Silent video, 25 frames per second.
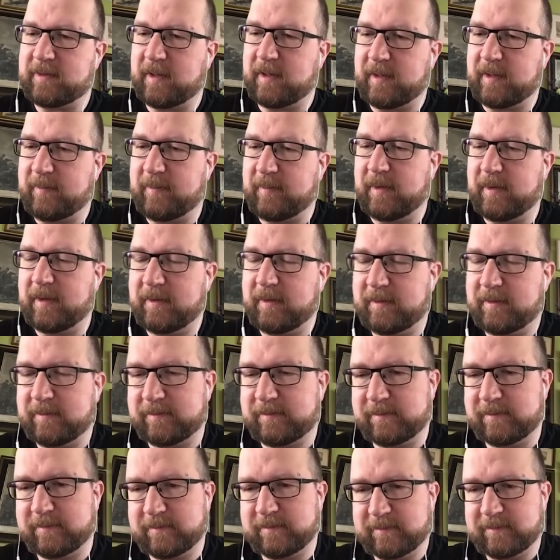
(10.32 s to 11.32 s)
um,
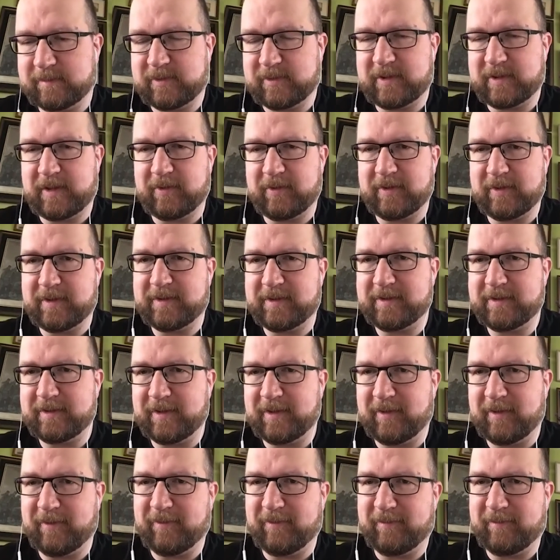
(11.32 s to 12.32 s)
series
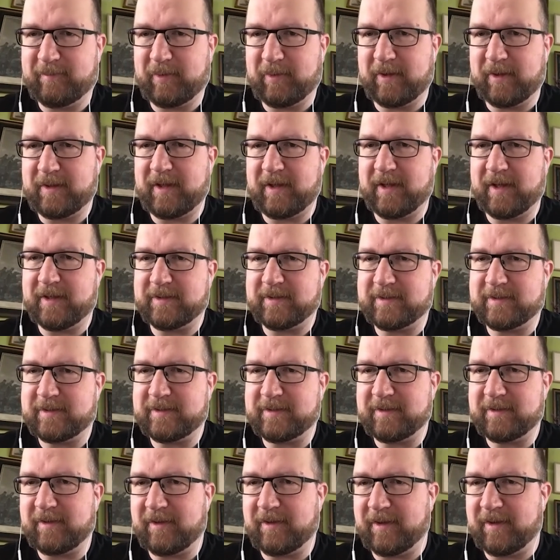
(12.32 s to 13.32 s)
of
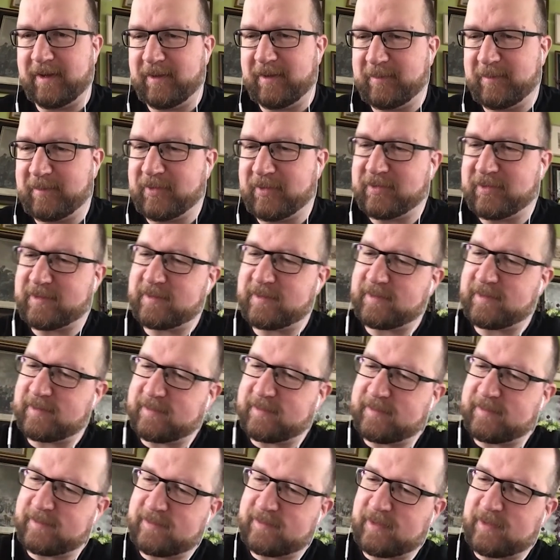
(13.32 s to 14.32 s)
podcasts. Oh, I almost
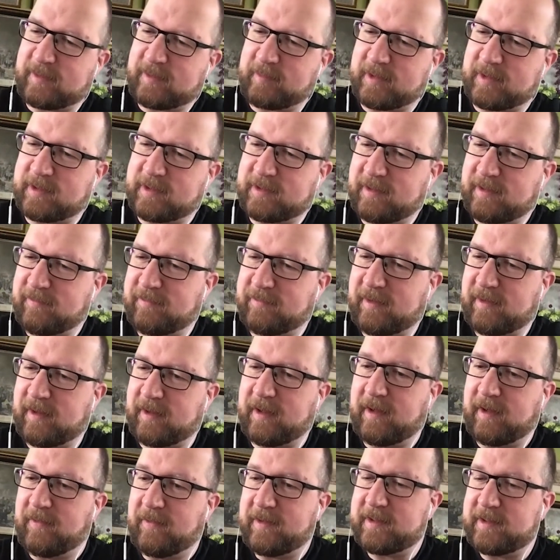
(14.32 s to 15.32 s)
tricked myself there.
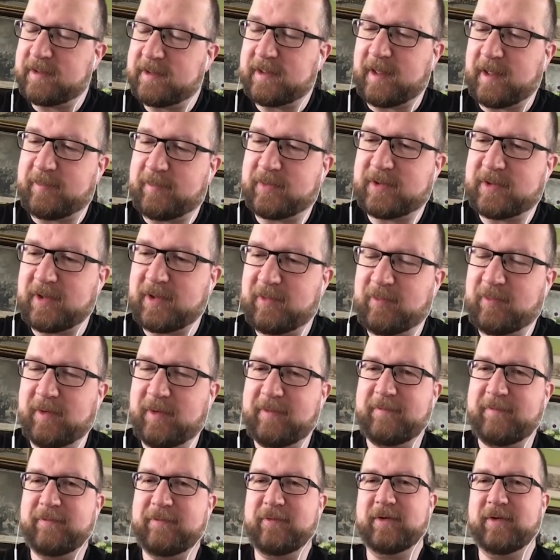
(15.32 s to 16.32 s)
This is episode
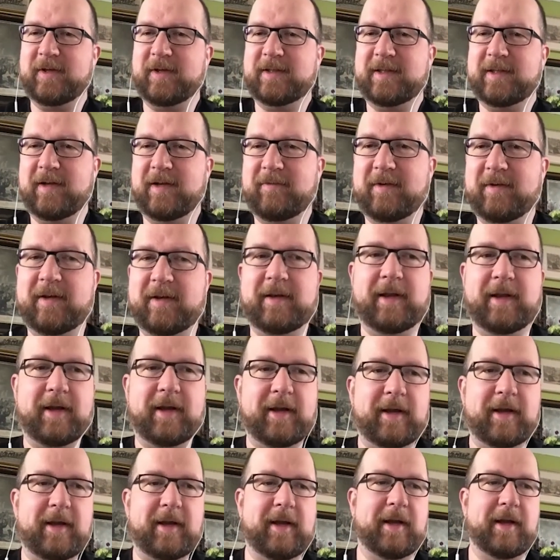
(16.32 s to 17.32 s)
147. Uh,
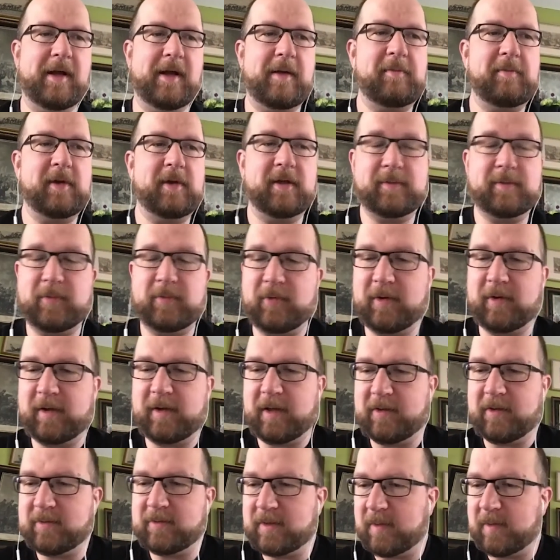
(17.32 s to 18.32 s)
I'm Jasper
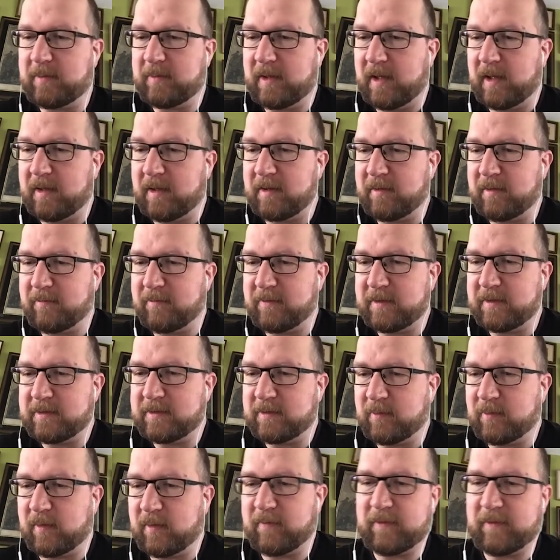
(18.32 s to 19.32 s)
Oorthuys. I'm the editor of
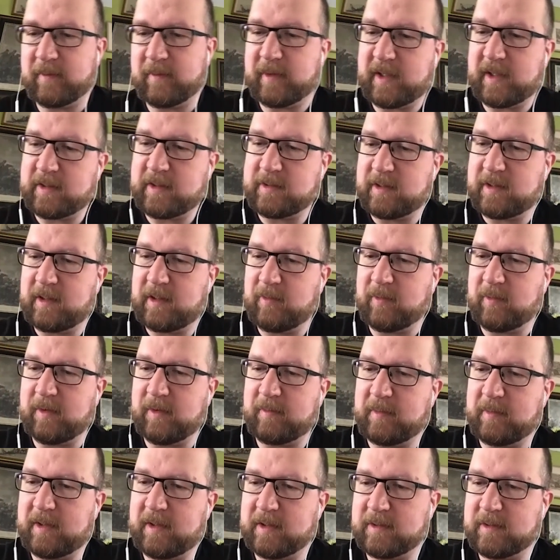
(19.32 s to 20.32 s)
Ancient Warfare magazine. With
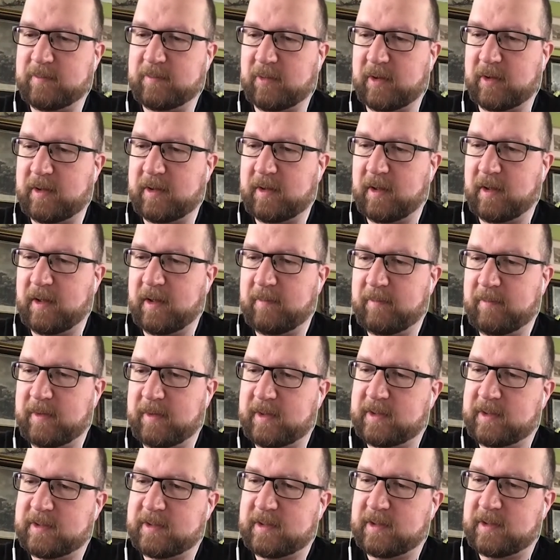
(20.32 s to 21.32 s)
me is Murray Dahm.
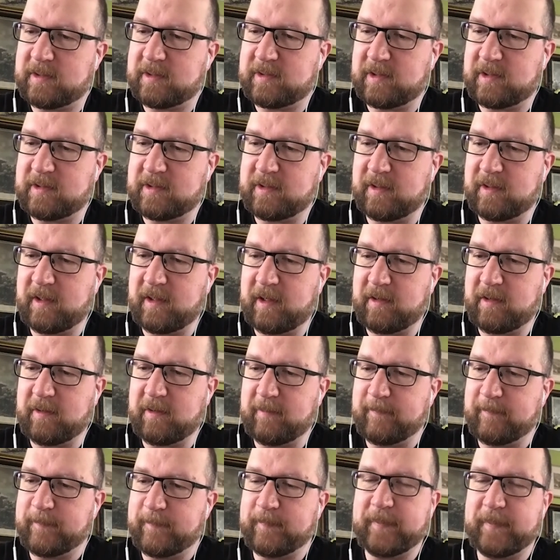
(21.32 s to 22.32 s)
He's the assistant editor.